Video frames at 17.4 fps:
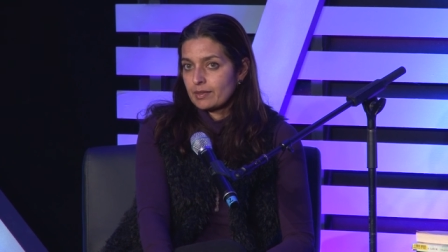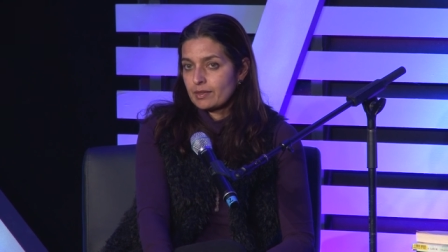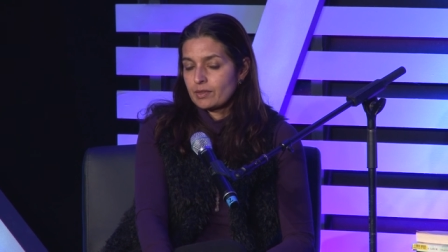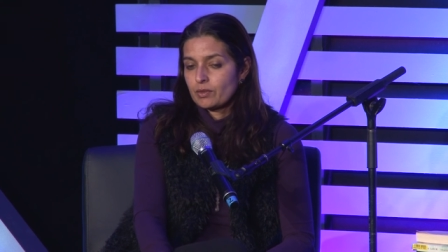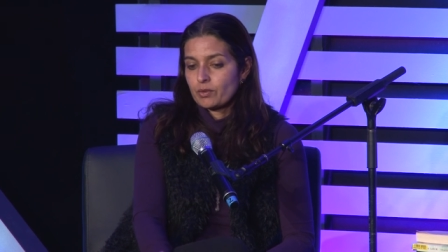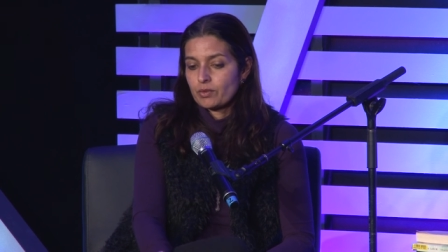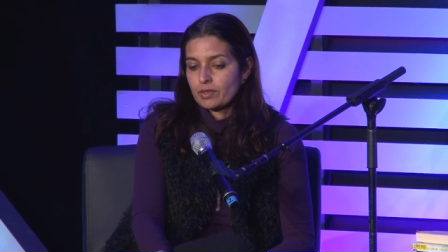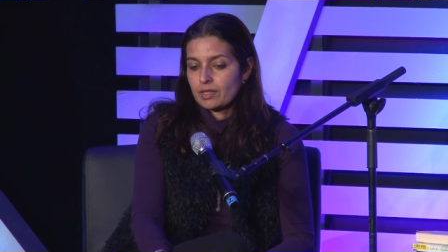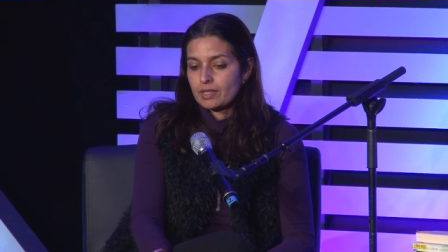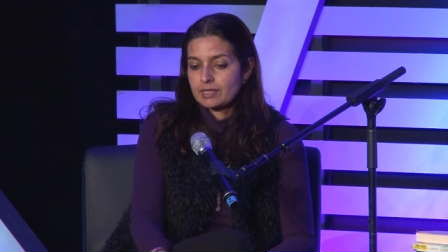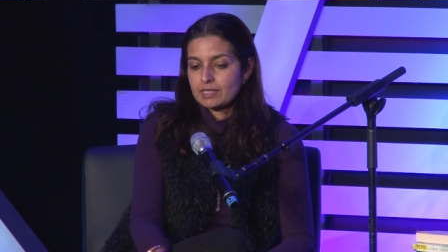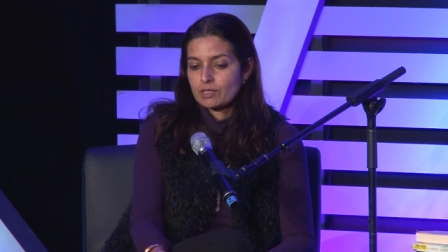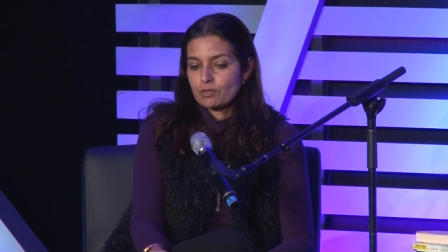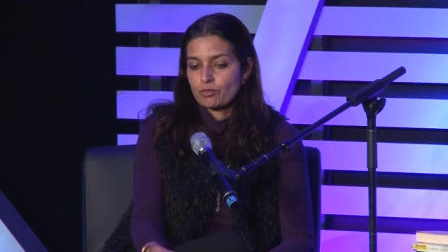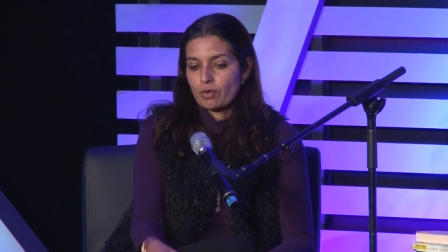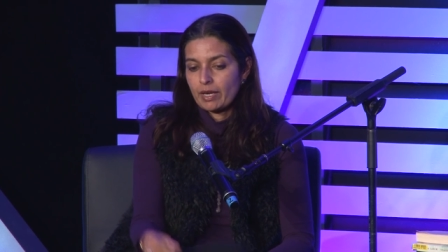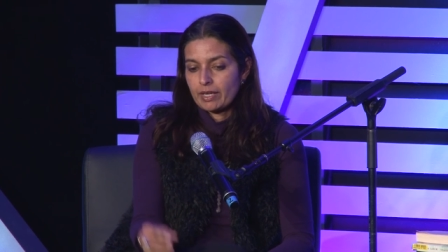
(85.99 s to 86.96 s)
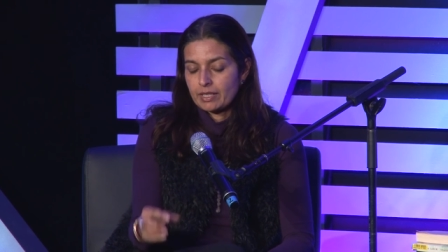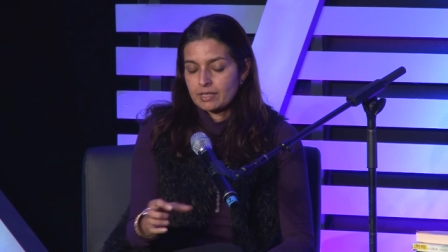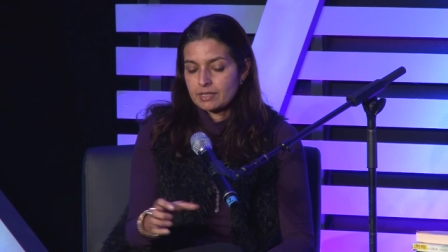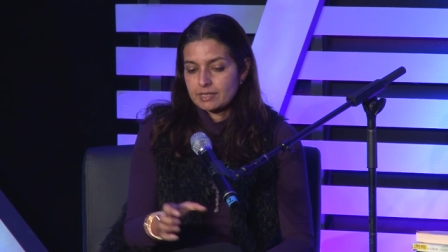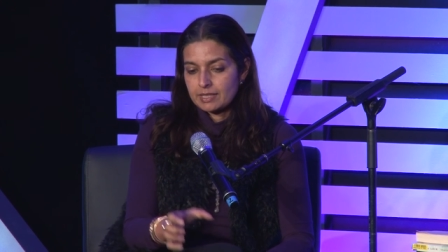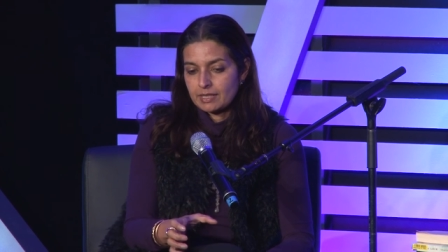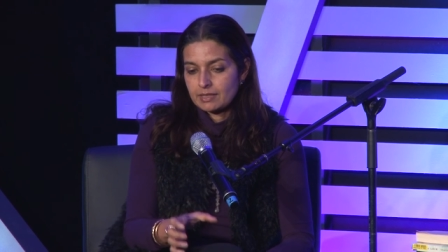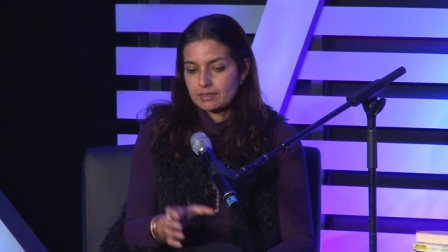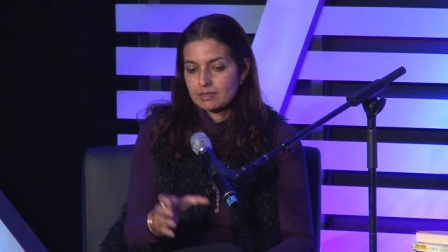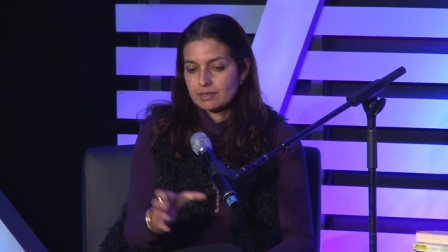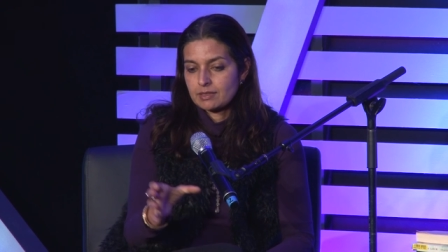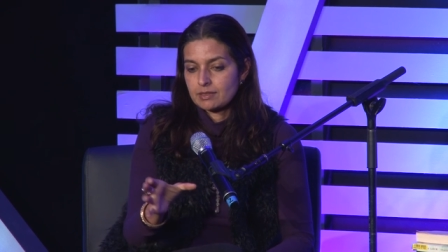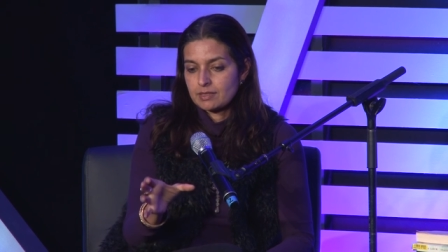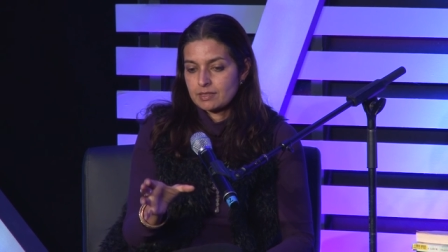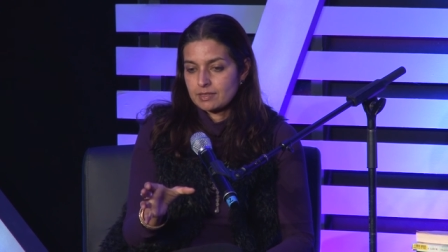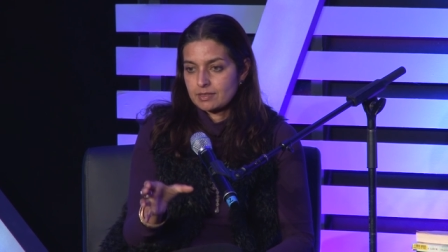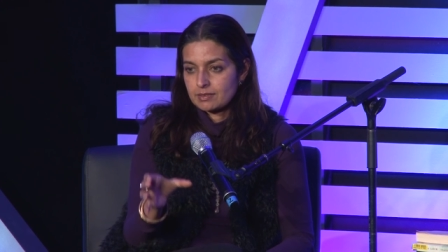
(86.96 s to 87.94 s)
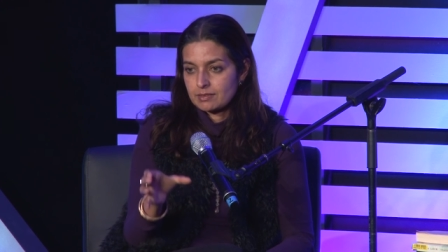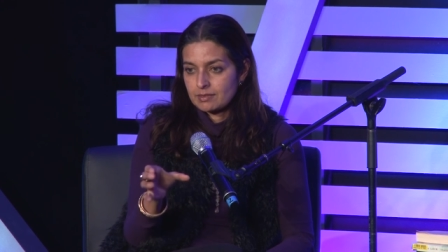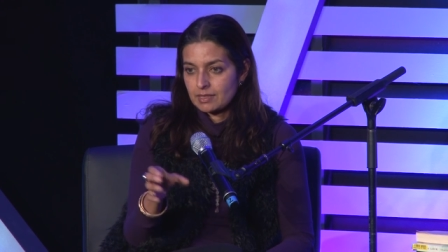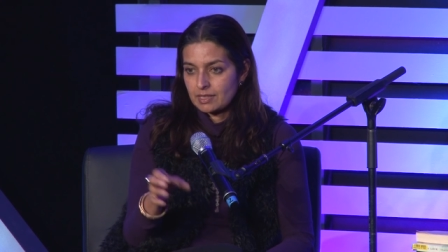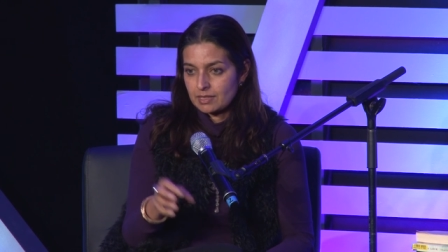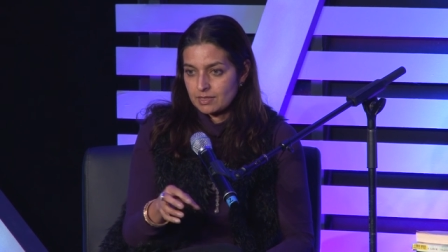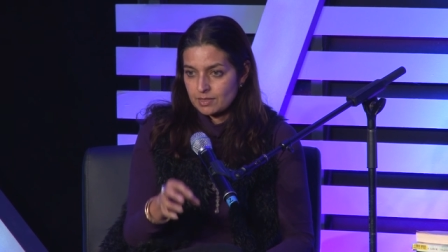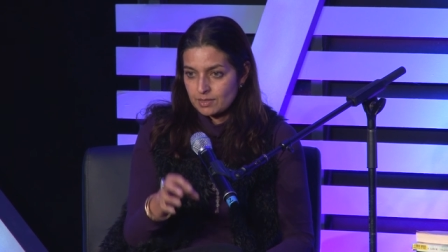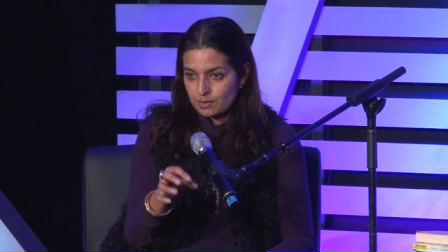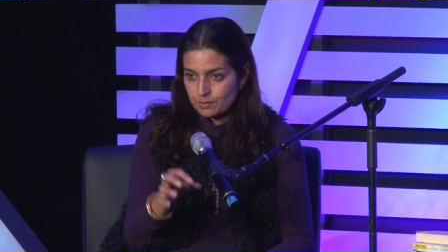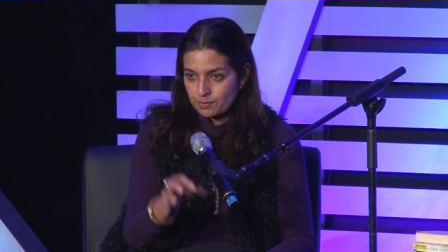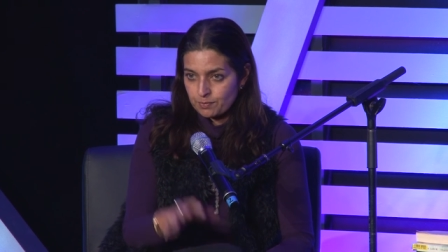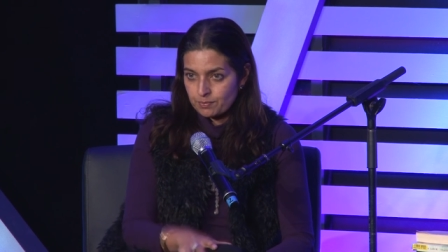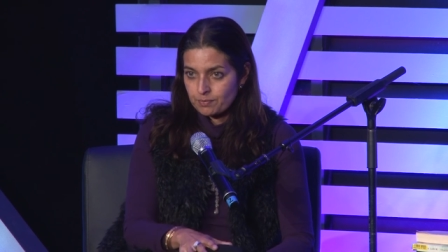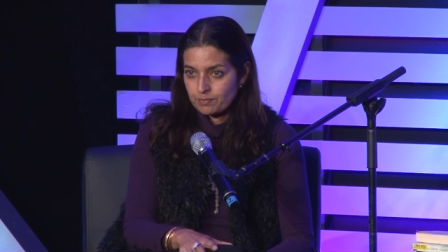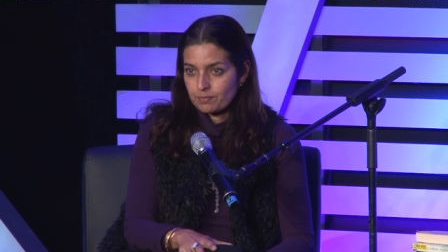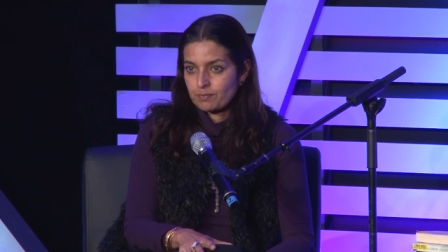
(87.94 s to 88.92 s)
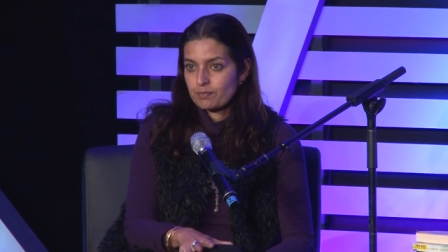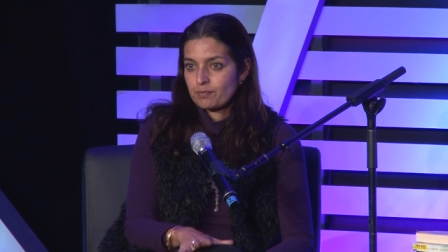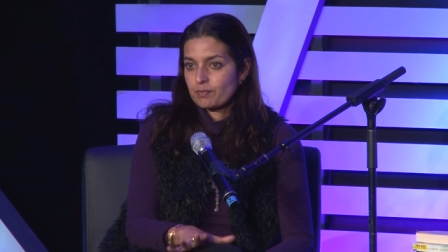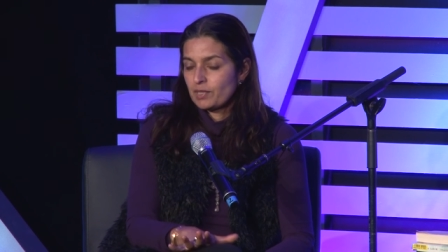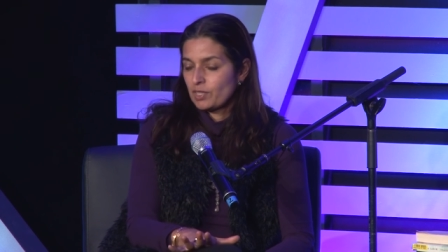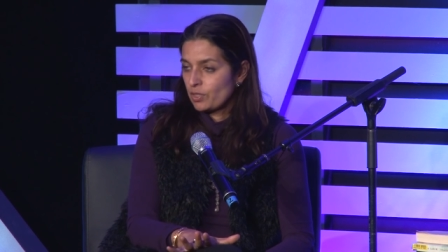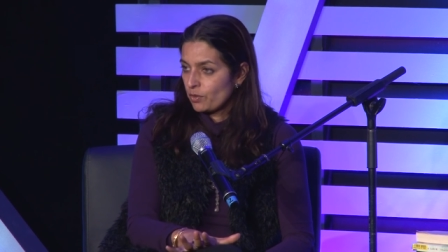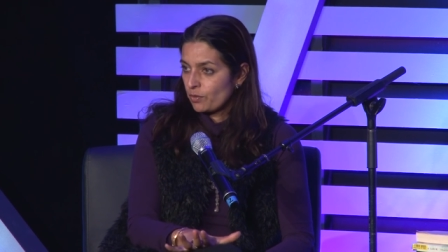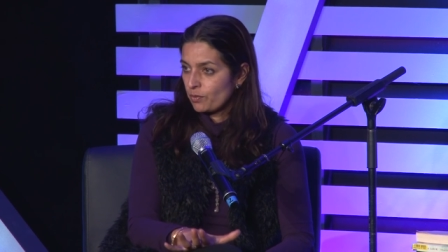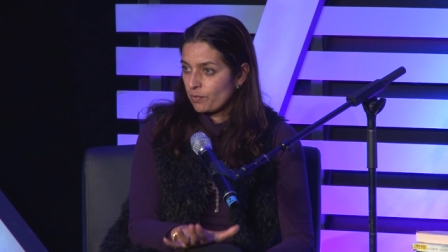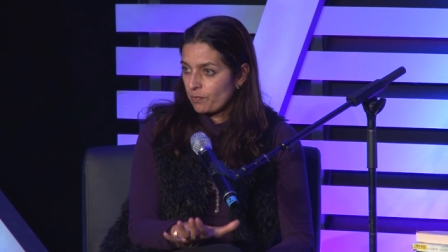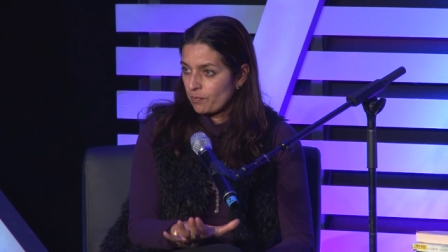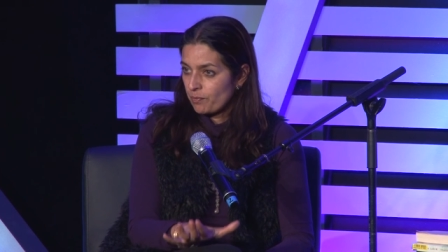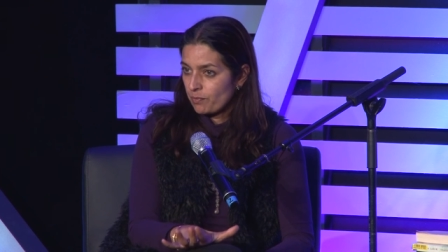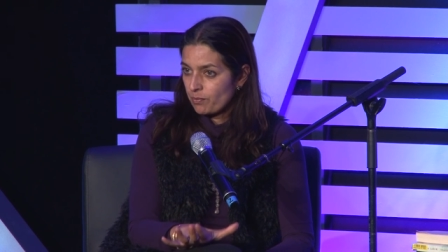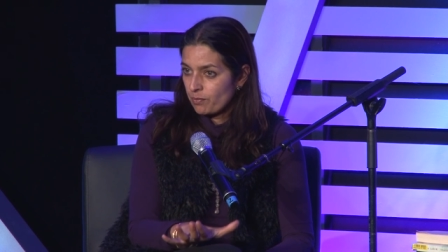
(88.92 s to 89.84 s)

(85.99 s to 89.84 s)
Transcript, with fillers: you know, the idea of writing a sentence that's, you know,